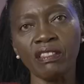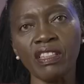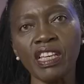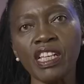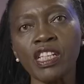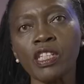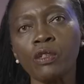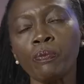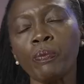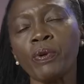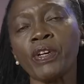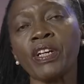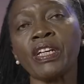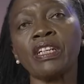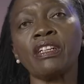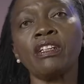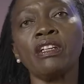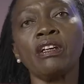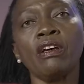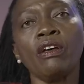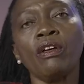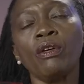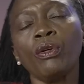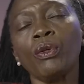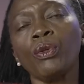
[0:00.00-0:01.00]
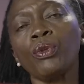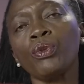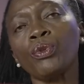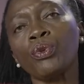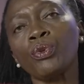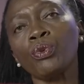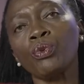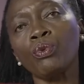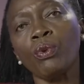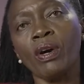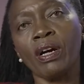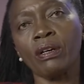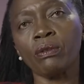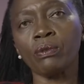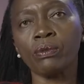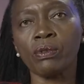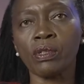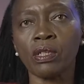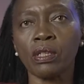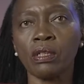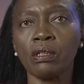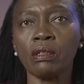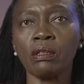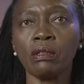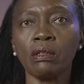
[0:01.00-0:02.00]
they spread
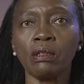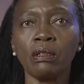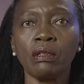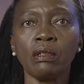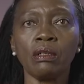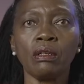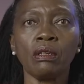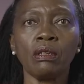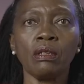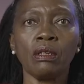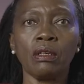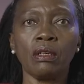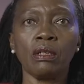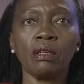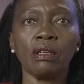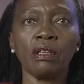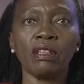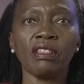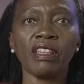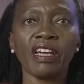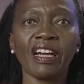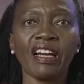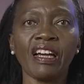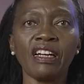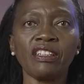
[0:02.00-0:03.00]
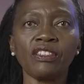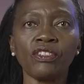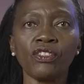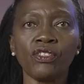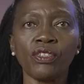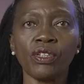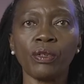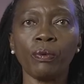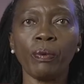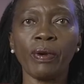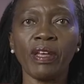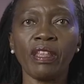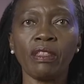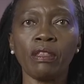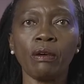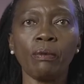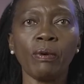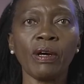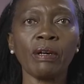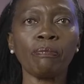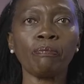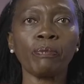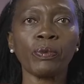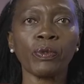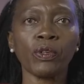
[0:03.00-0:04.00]
throughout the country where there
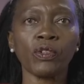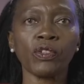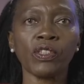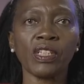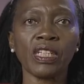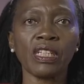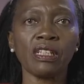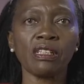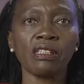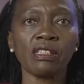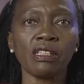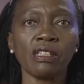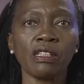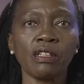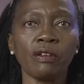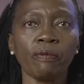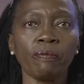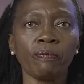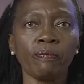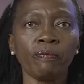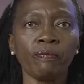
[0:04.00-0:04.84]
were protests.